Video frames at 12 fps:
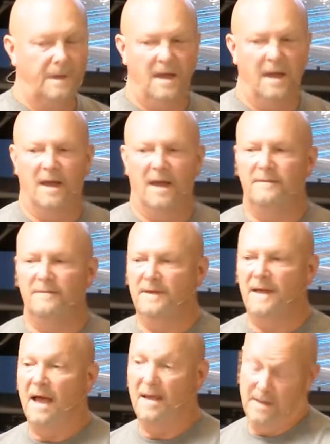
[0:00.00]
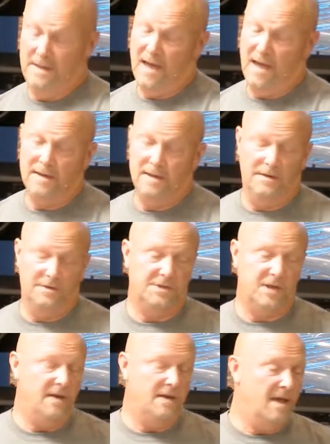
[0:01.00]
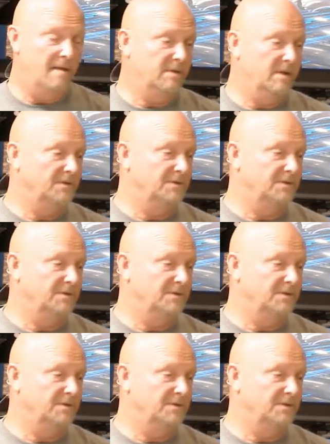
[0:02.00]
Yeah, I, I, and I can understand that because